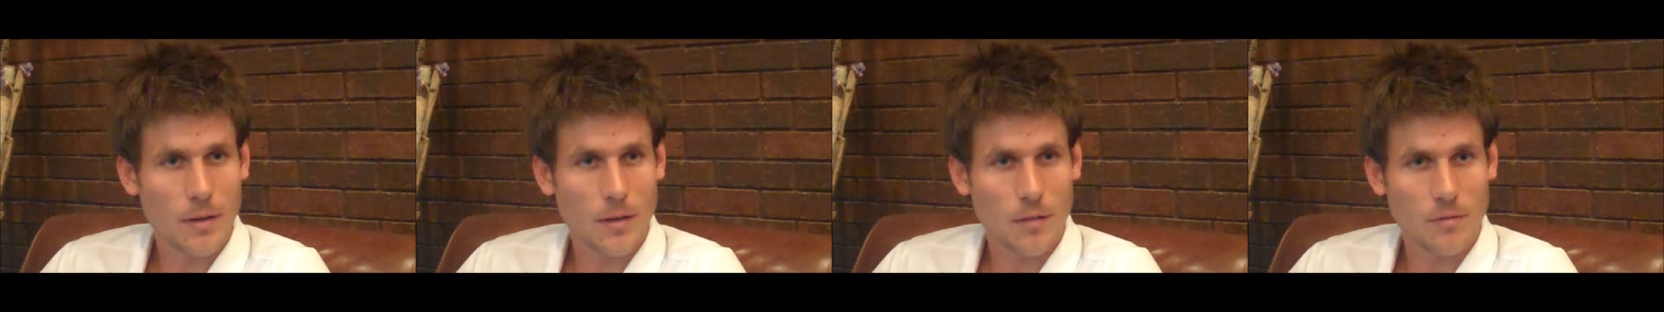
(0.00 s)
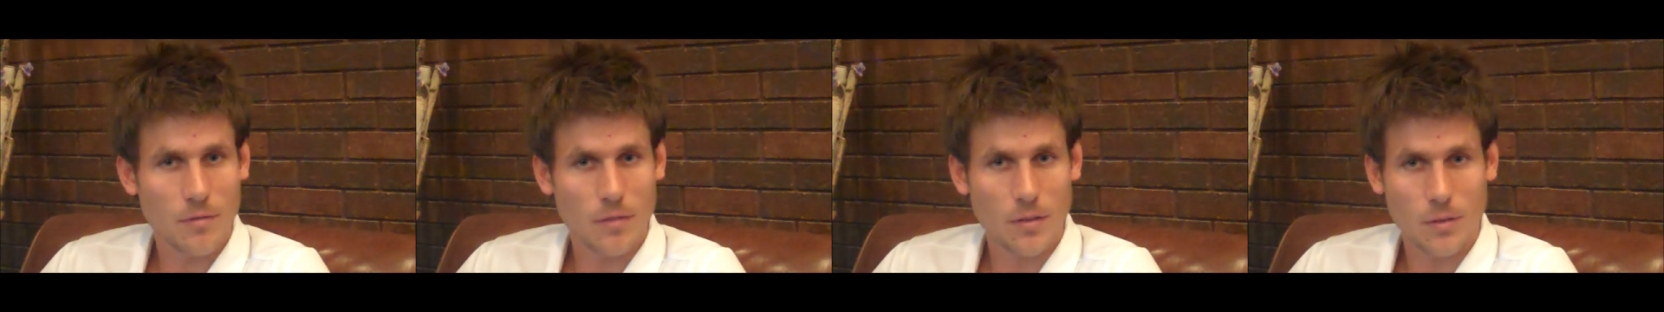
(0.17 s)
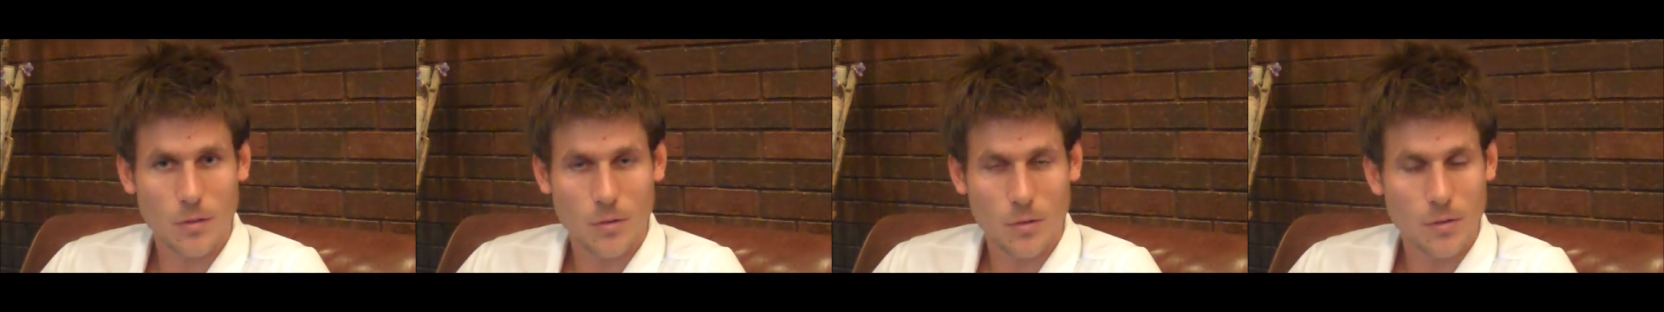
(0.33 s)
I
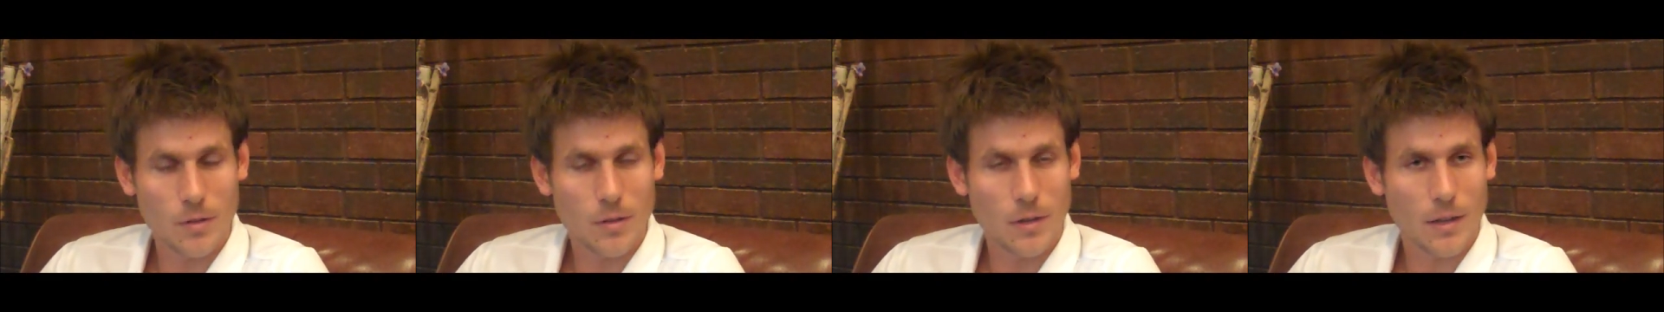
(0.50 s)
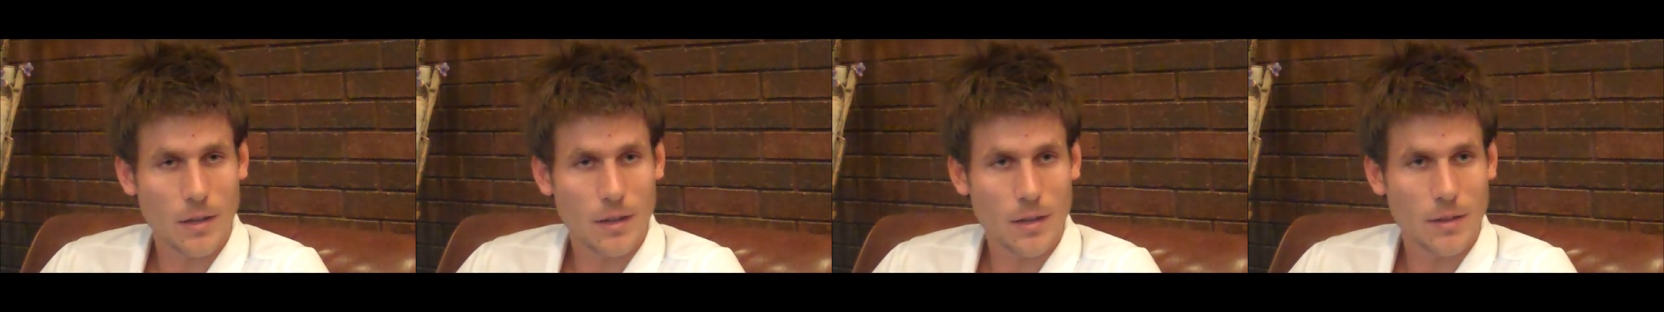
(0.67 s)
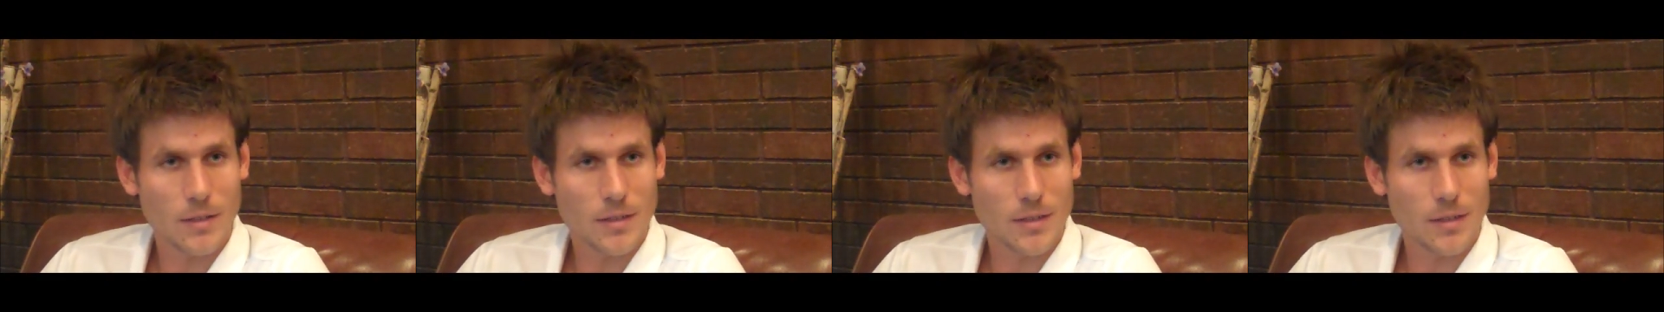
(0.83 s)
feel good,
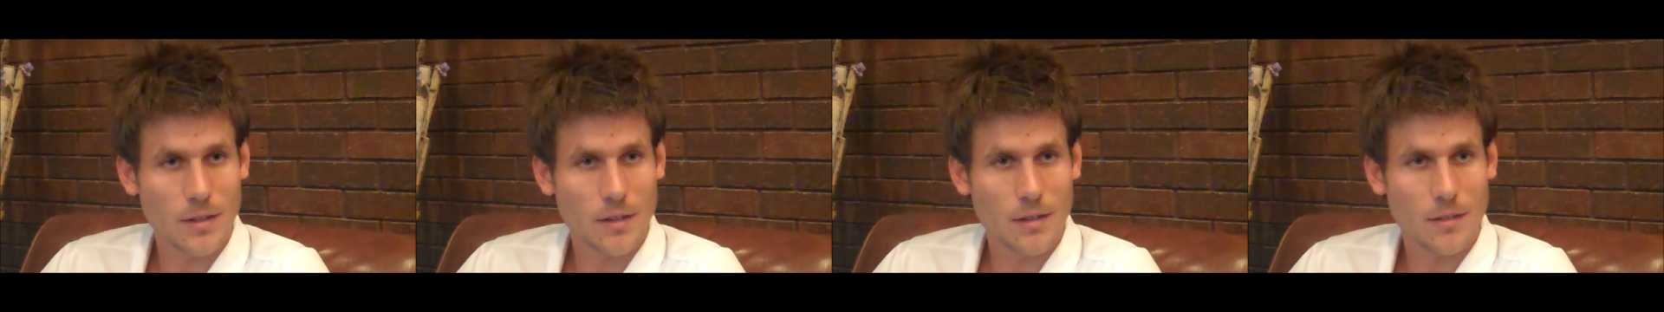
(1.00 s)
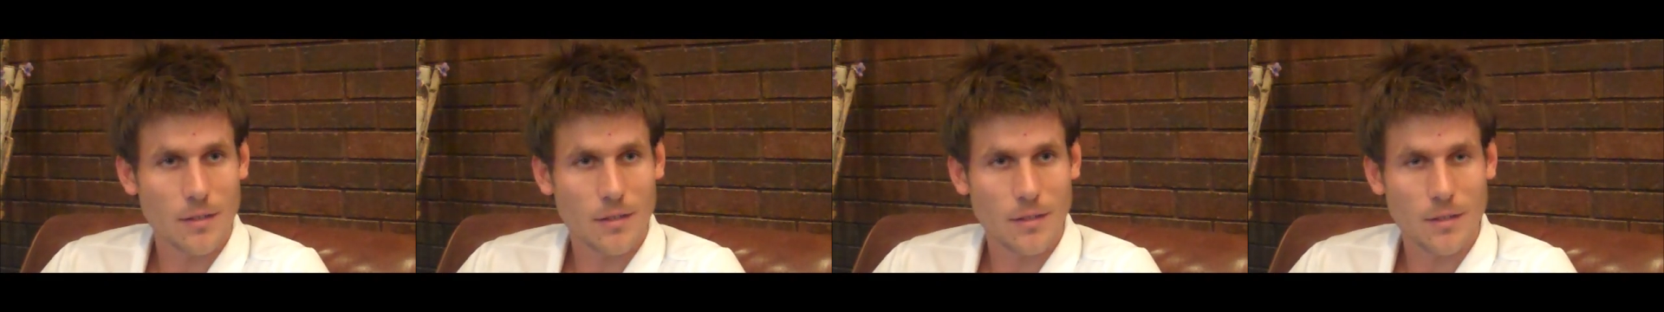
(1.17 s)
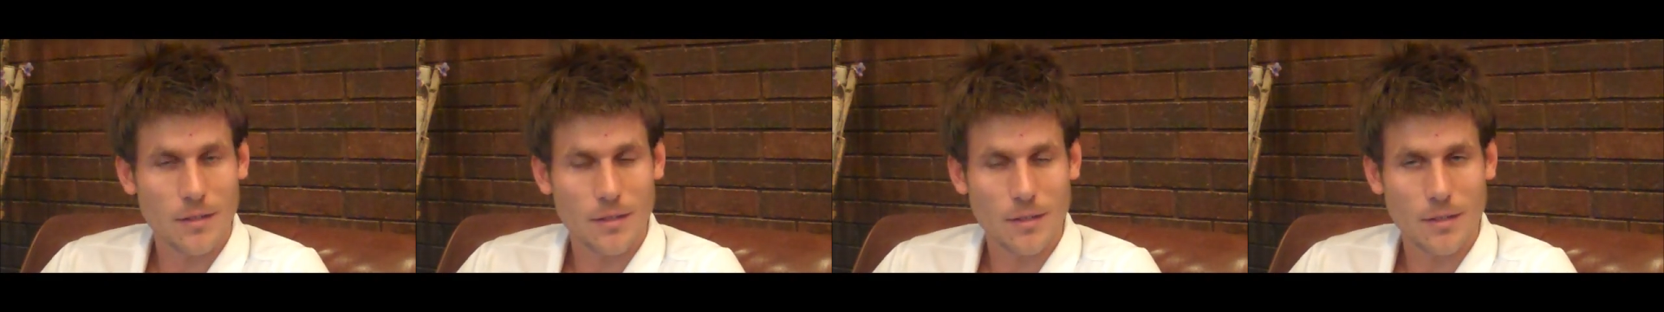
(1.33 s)
like I said,
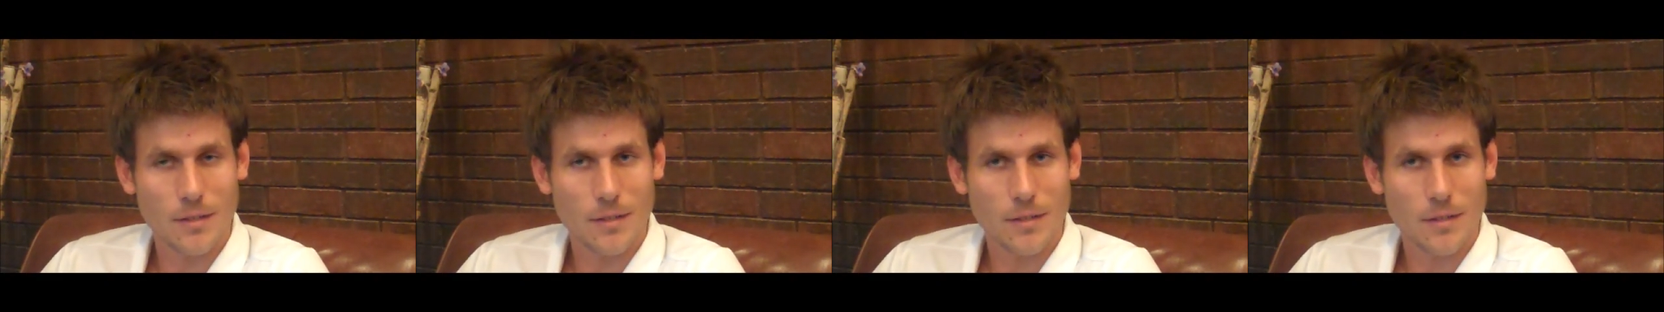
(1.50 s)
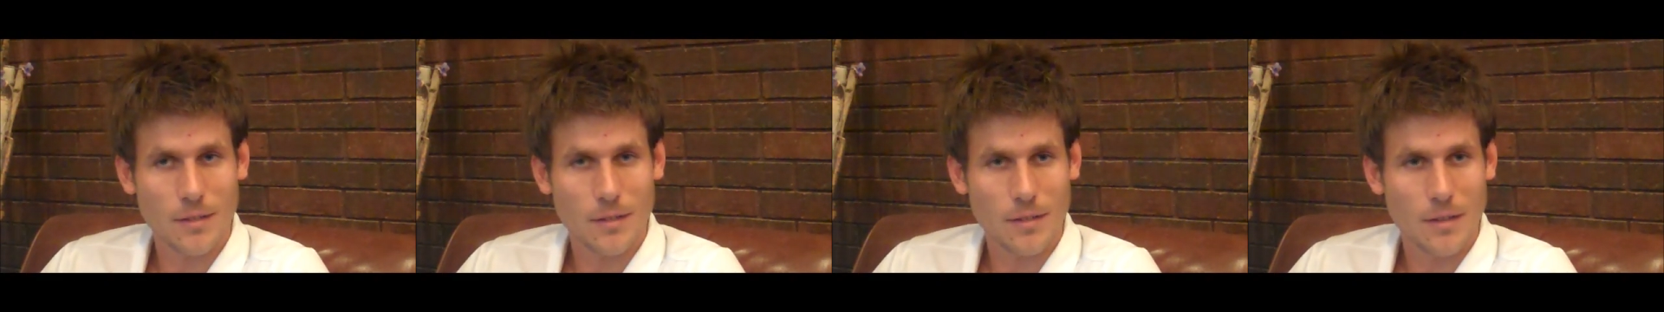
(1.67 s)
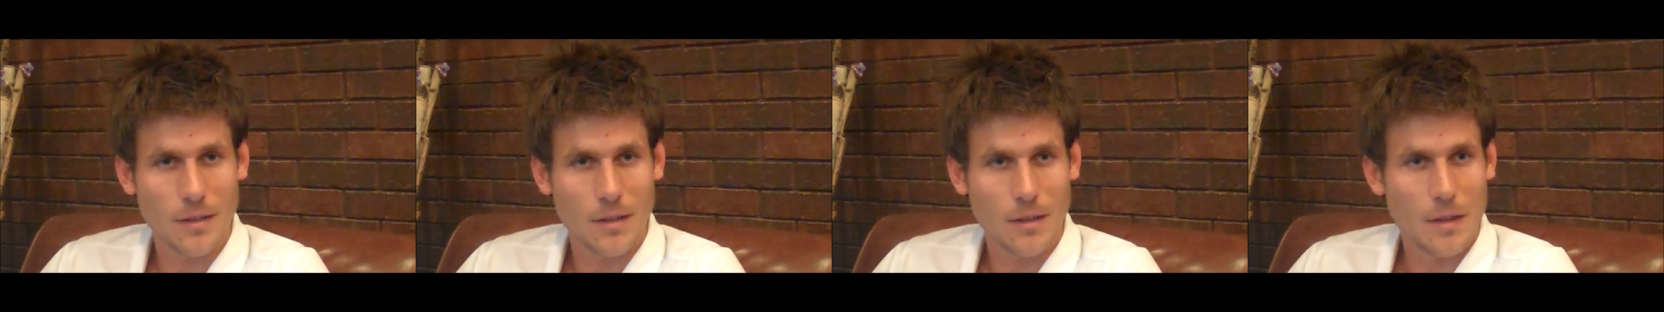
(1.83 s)
and
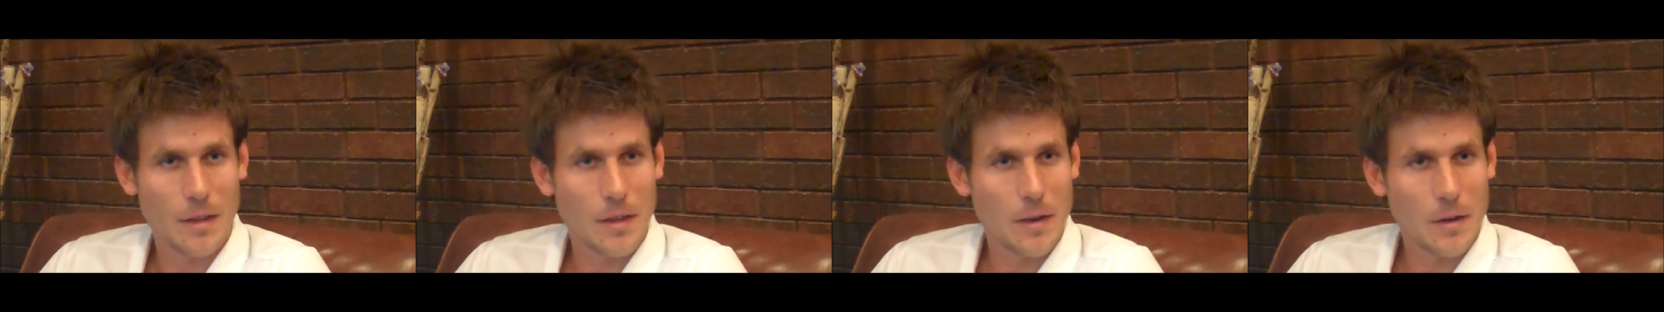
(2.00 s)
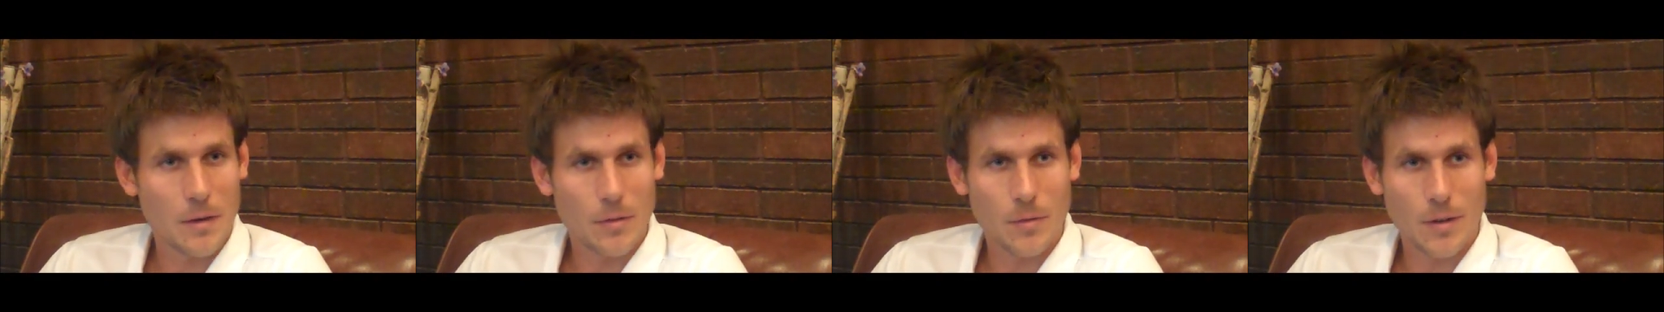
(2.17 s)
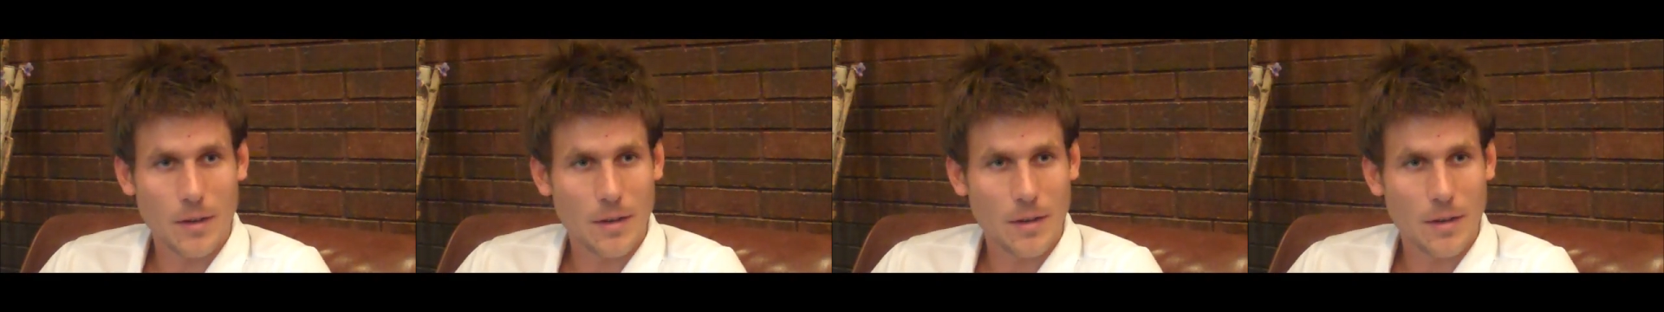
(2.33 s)
uh,